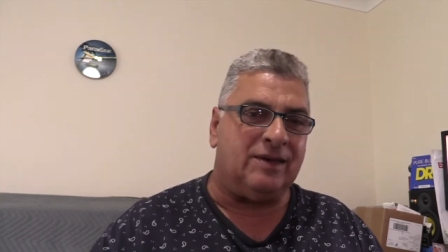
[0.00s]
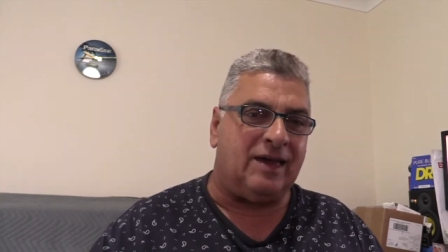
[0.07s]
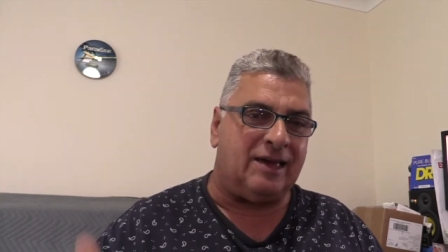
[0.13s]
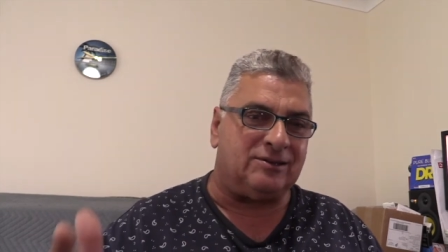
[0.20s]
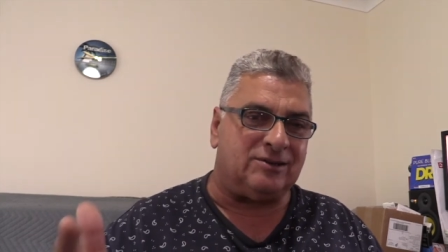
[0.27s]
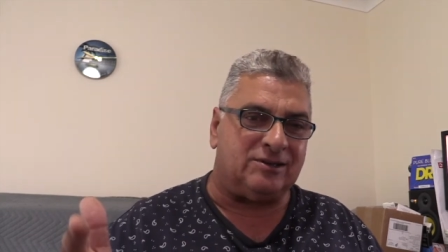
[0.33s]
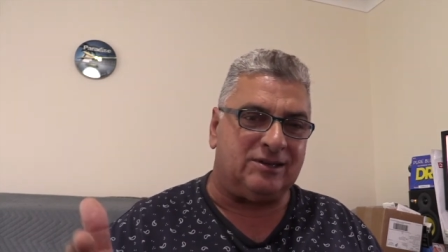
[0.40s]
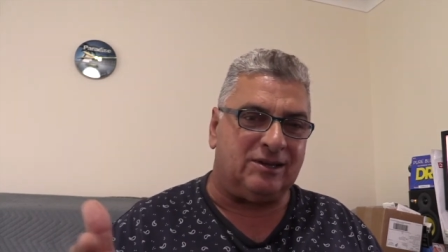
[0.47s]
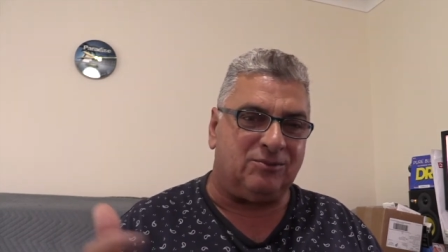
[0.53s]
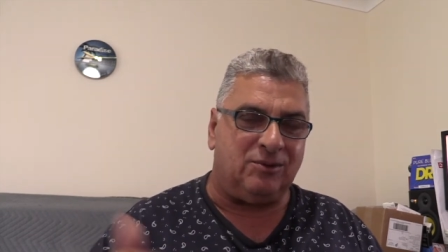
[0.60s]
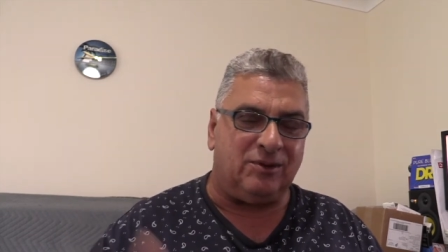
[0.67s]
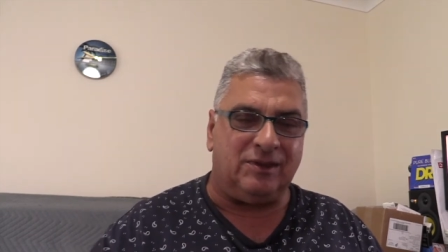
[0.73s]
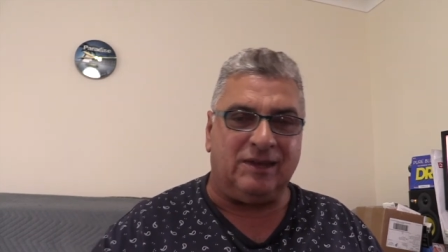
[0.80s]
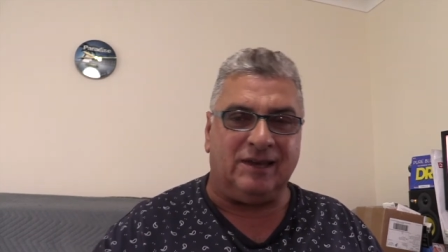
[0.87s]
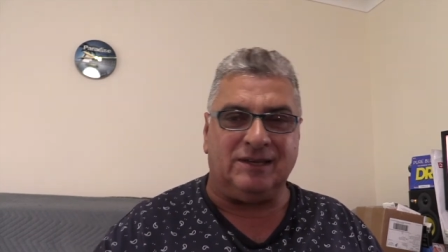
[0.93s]
As I said,
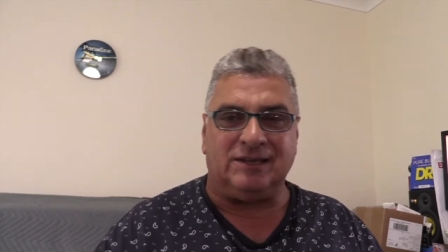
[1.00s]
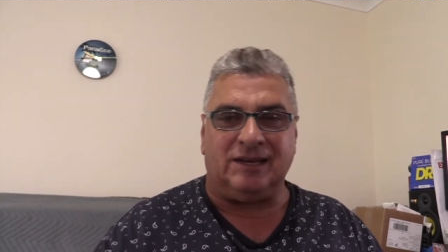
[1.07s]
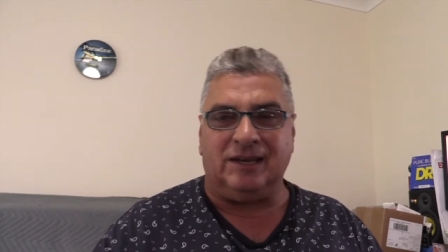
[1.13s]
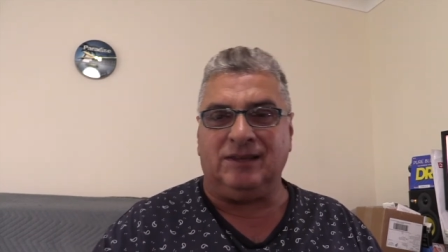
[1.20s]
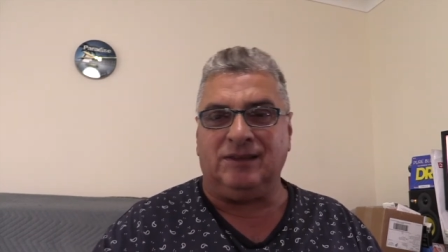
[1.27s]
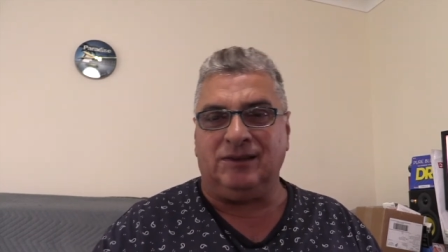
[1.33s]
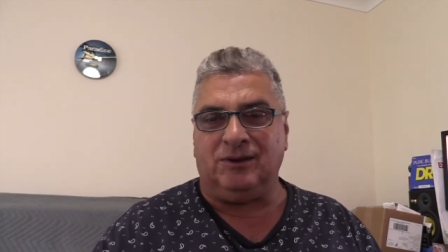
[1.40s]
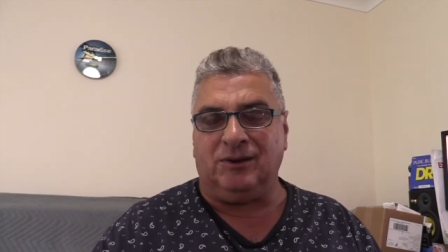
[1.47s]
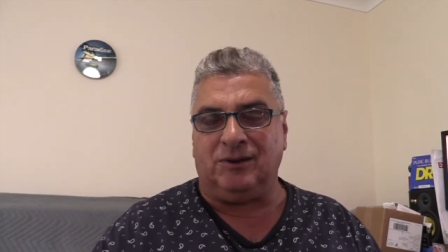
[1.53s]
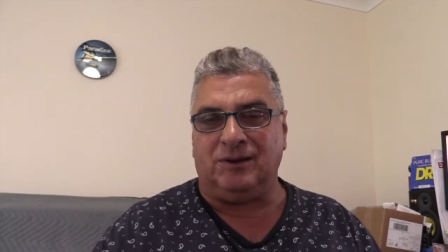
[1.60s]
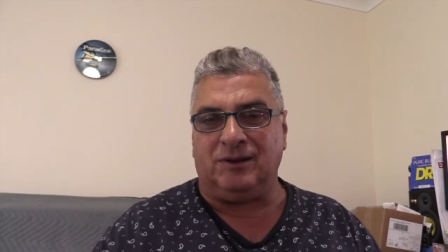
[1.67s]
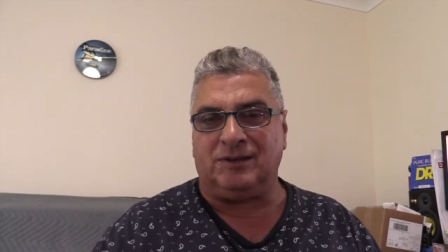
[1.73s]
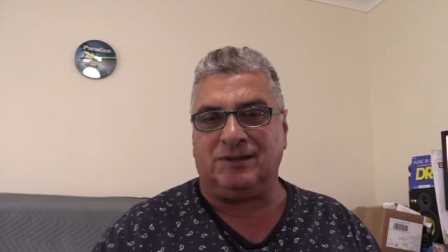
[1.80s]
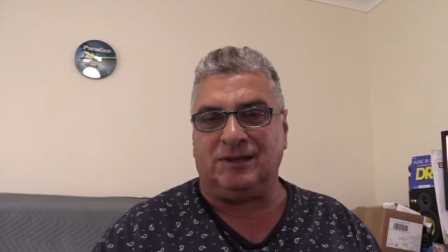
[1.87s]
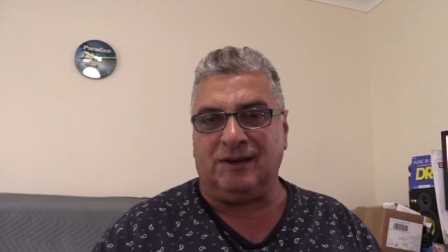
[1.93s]
with these Eden
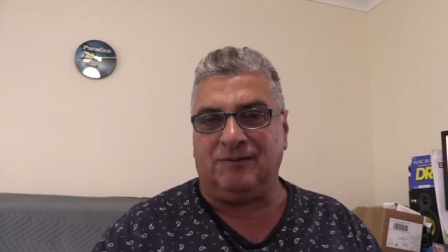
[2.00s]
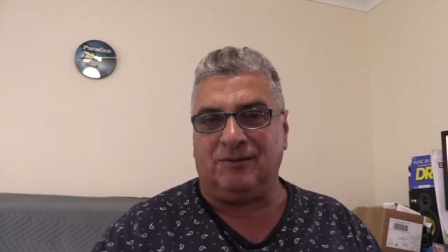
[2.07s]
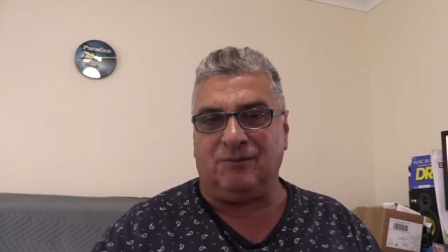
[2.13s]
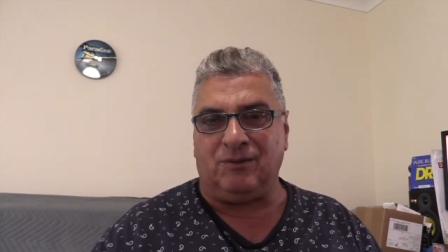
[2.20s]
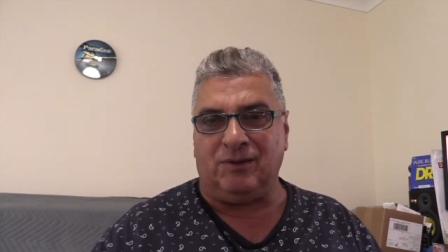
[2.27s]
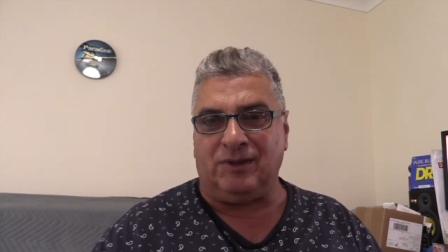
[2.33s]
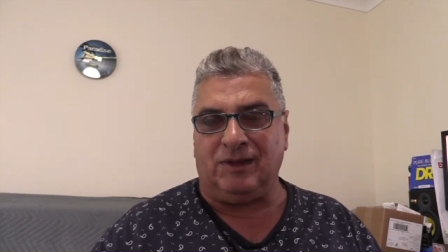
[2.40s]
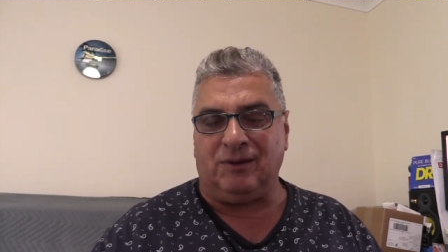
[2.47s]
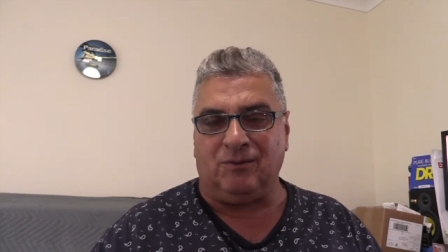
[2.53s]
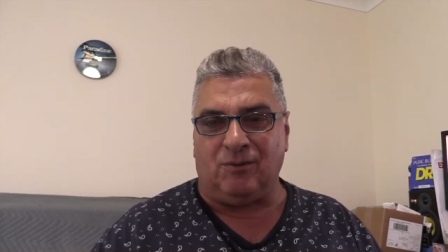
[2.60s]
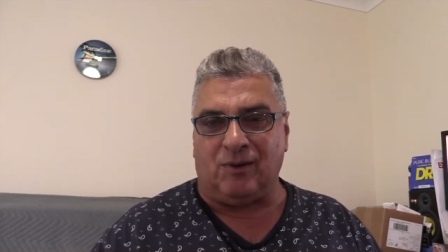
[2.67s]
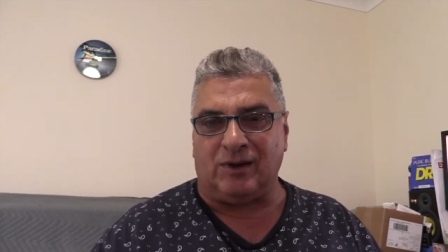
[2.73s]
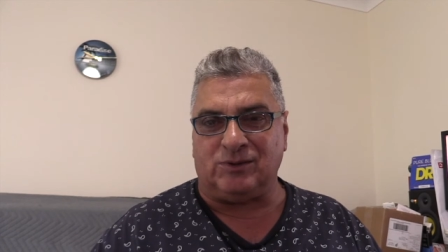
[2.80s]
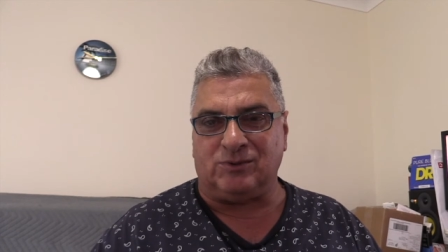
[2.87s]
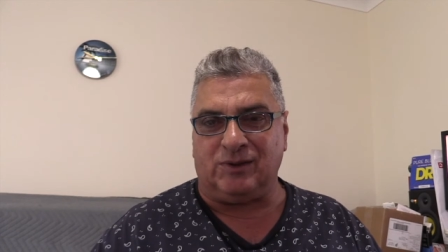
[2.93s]
units, even with the
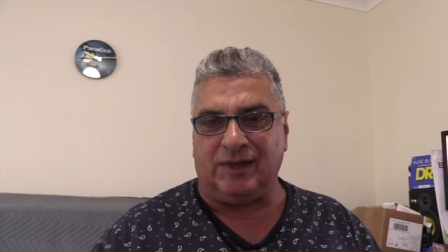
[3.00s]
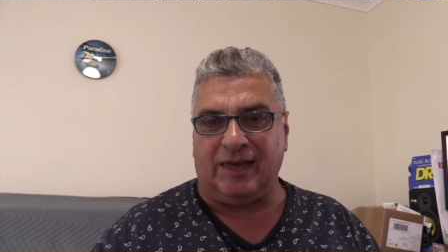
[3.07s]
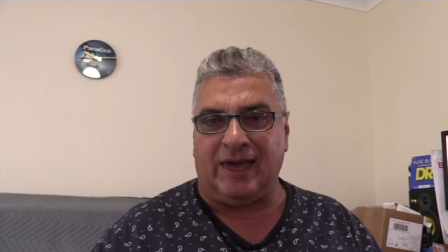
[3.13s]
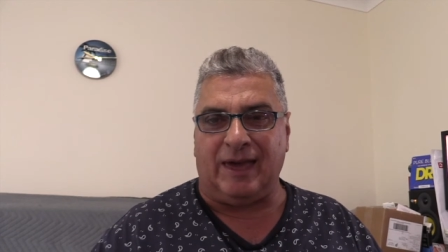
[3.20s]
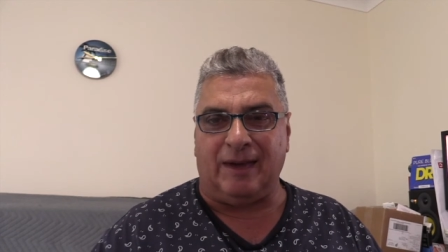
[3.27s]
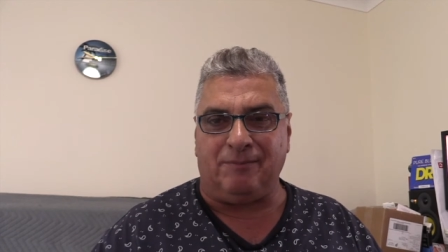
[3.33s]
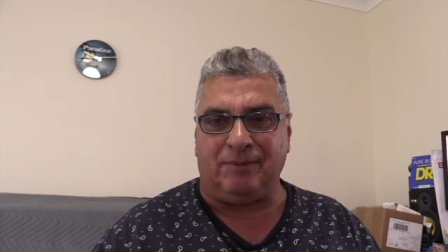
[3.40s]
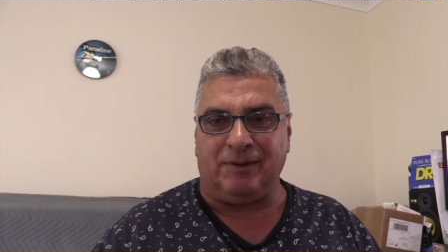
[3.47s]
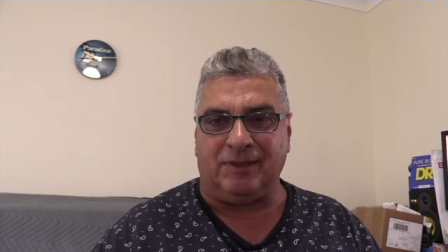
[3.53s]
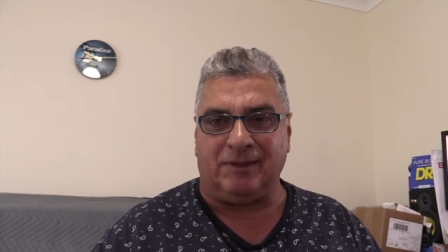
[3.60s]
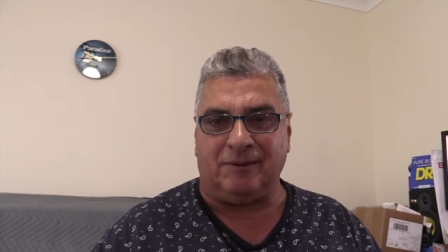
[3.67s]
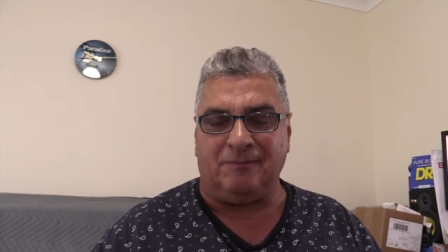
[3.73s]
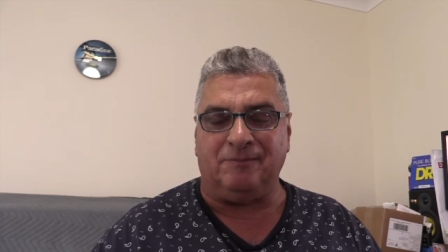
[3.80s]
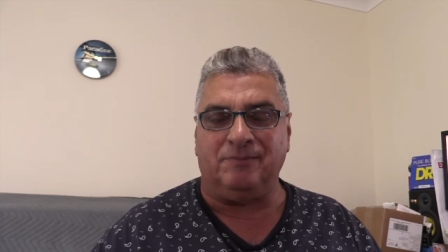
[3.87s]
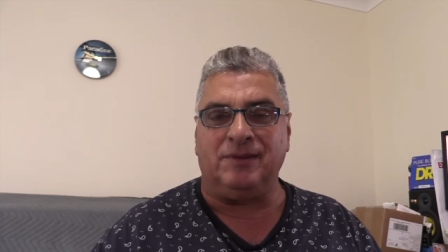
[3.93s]
ones with the amp in
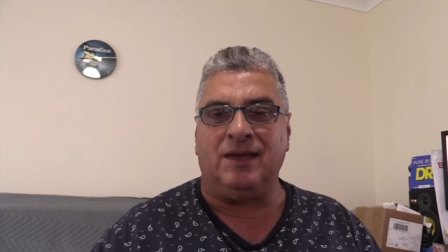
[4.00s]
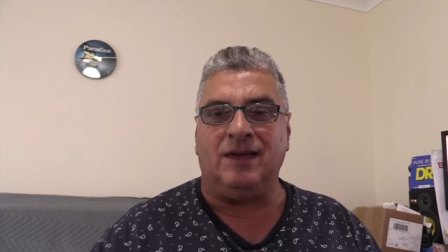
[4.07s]
them,